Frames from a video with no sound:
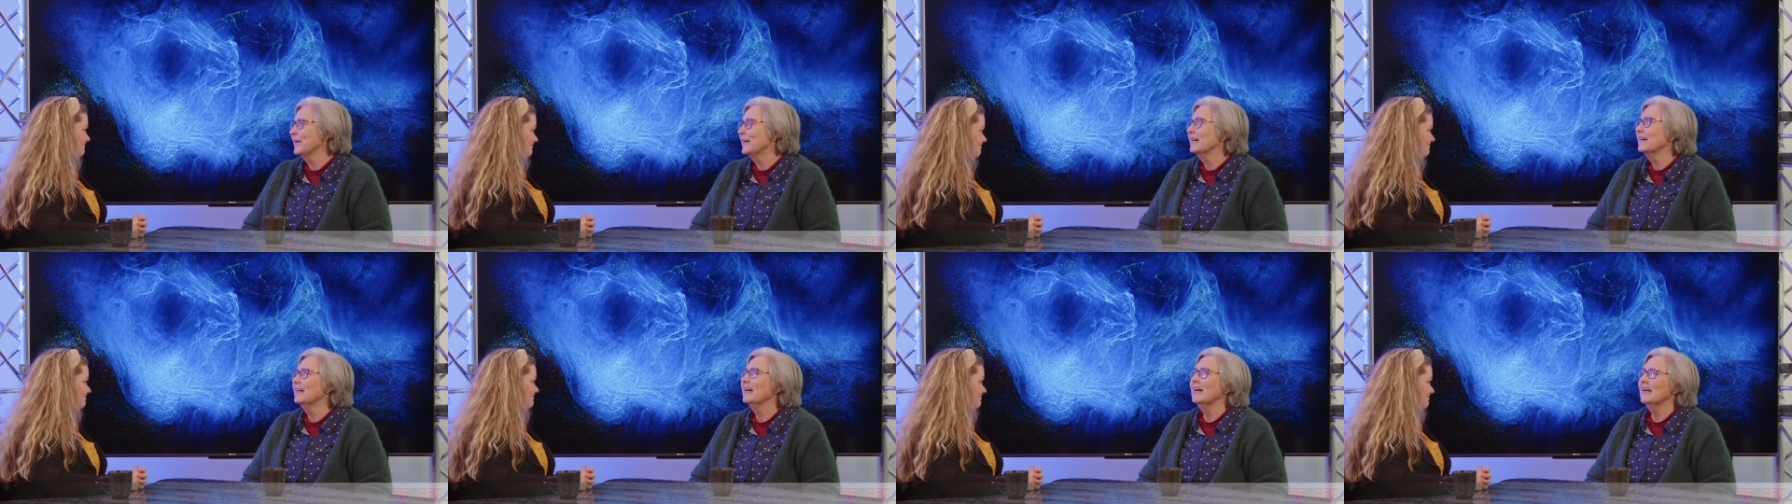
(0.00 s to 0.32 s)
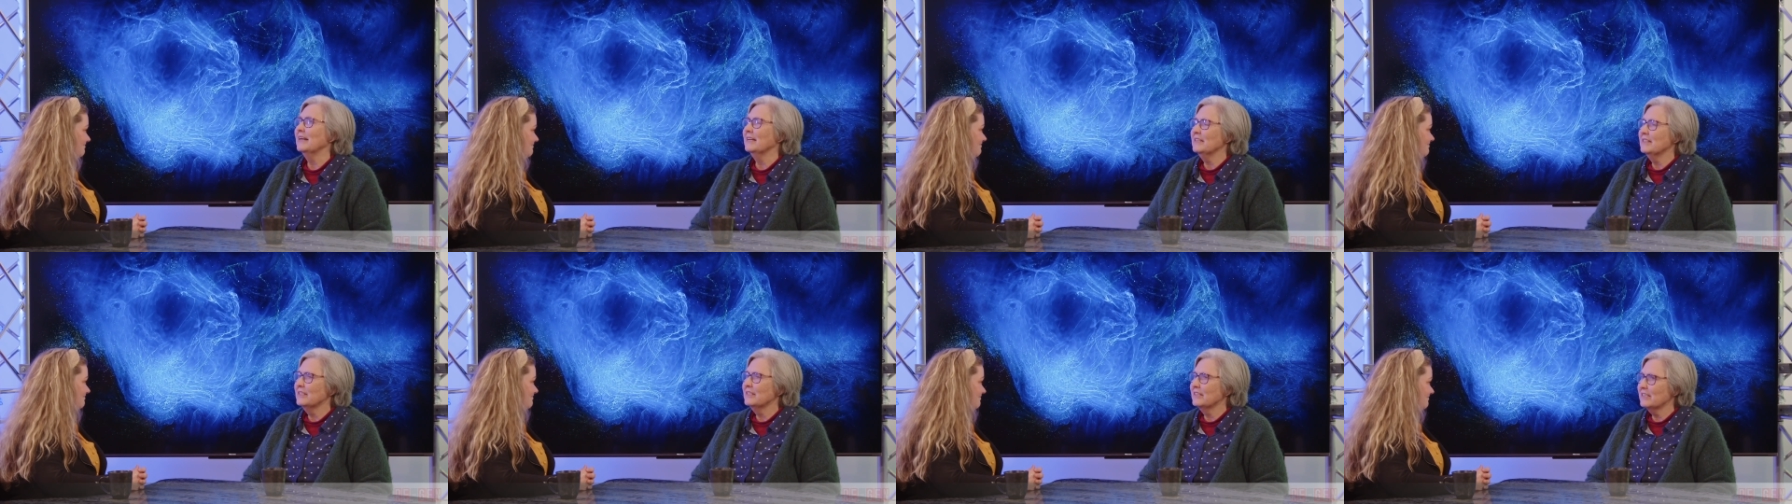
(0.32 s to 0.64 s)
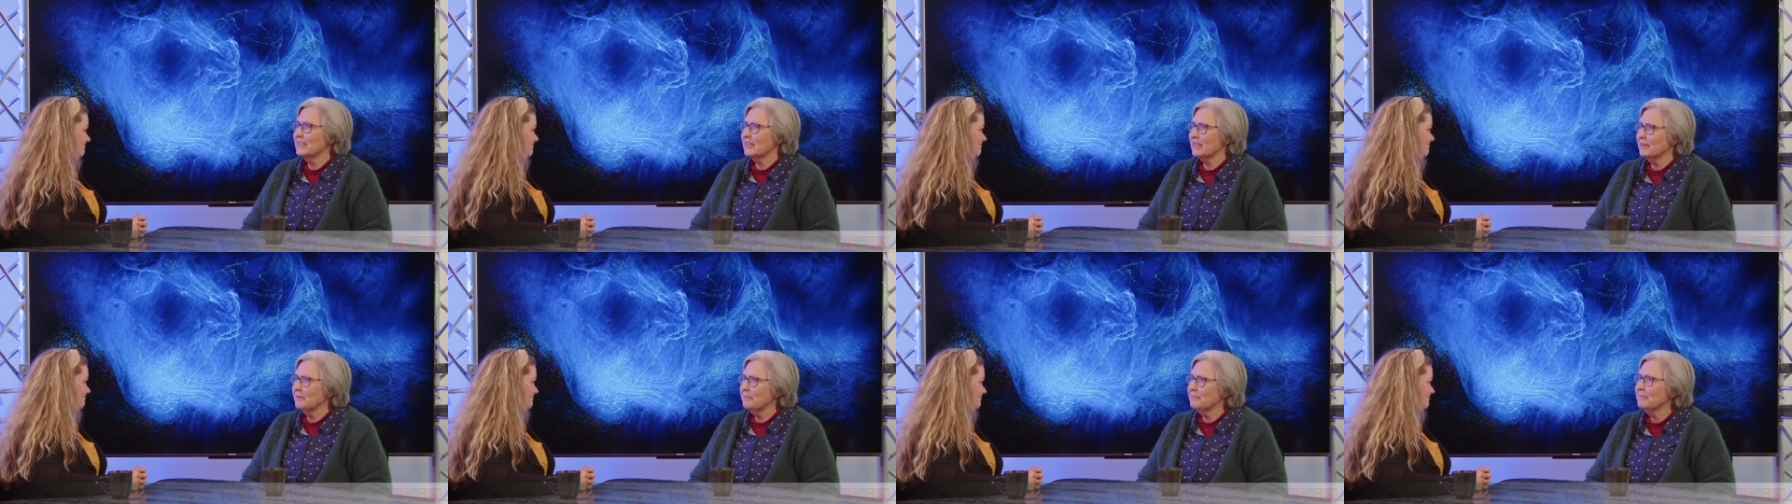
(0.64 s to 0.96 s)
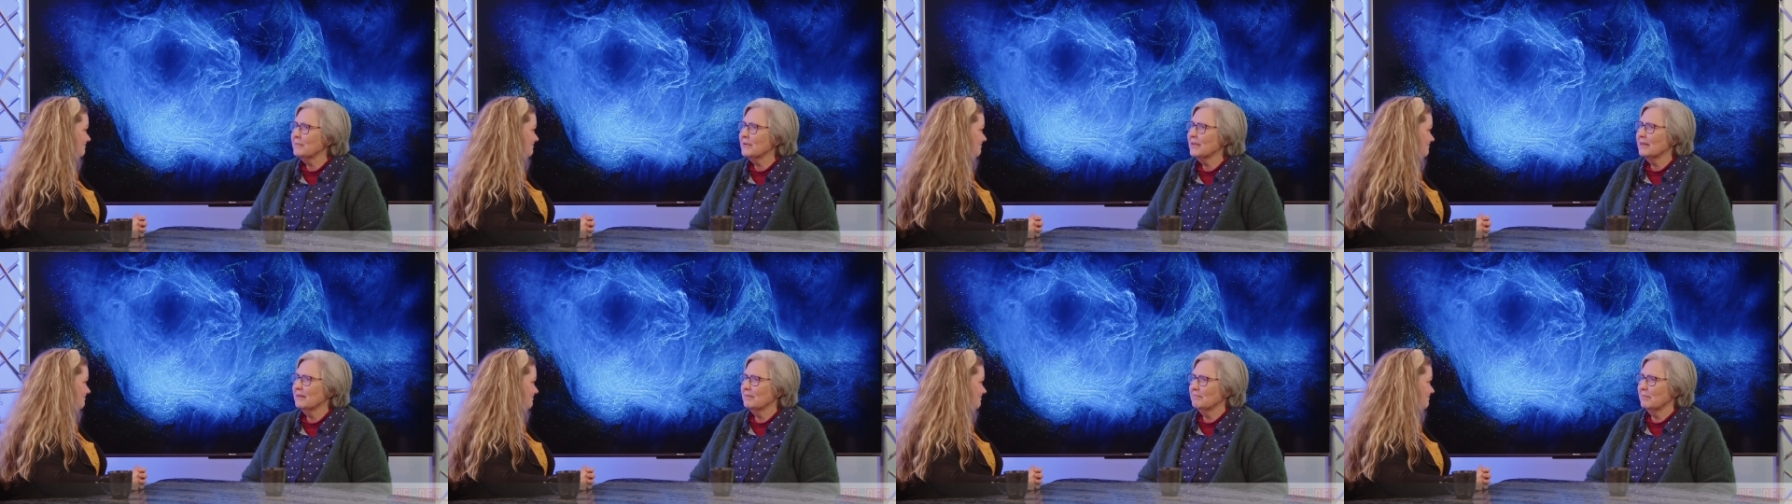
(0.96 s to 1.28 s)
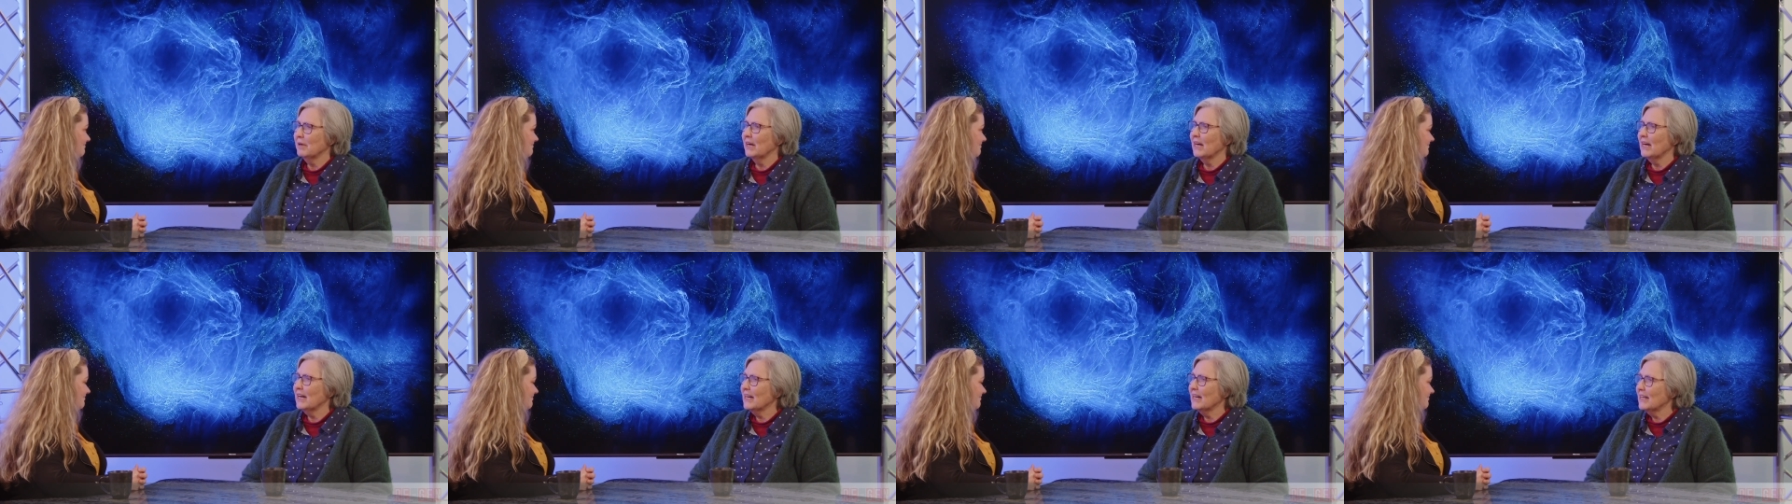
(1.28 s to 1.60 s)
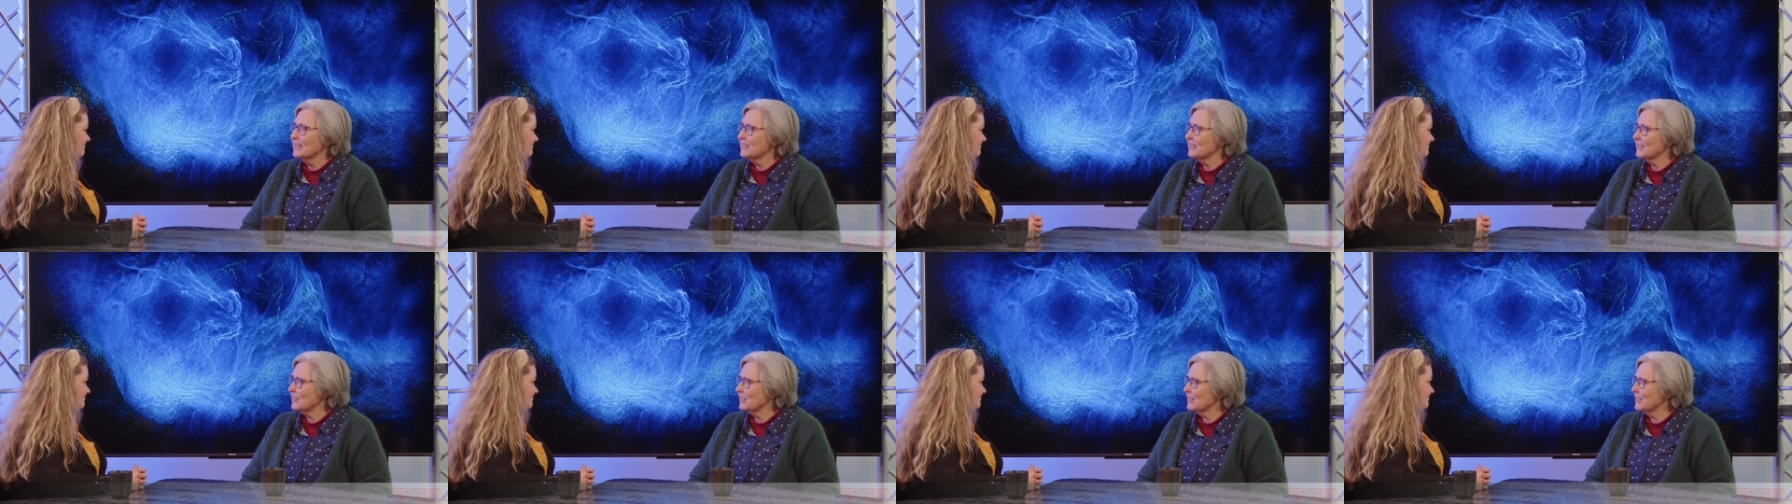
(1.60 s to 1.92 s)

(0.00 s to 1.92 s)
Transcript: And my heart's